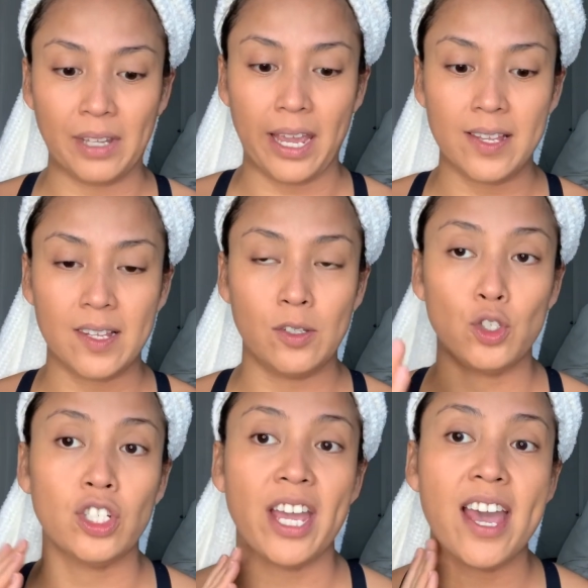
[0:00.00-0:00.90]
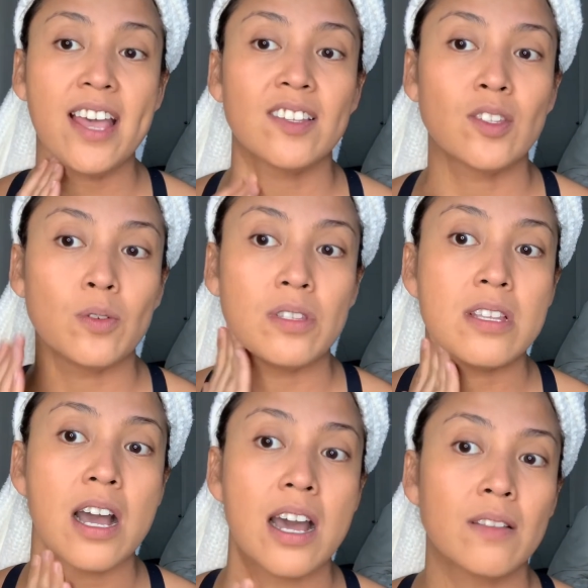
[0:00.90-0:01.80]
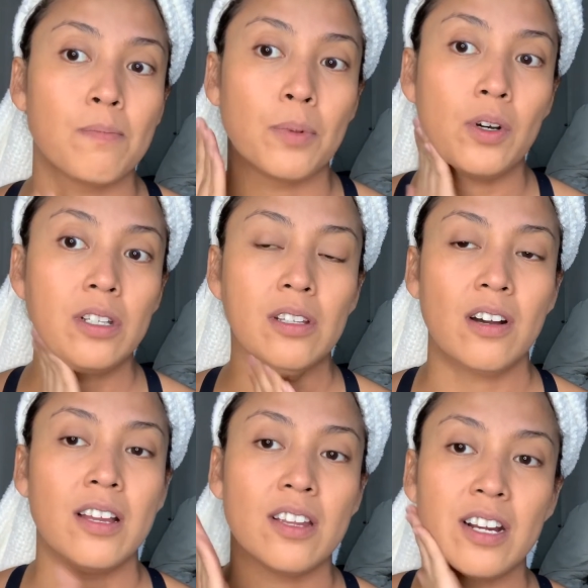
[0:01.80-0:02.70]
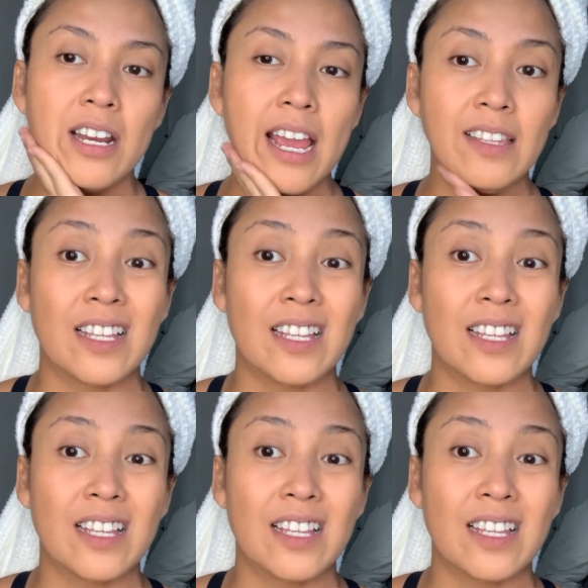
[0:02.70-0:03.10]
I suggest do not put on your neck.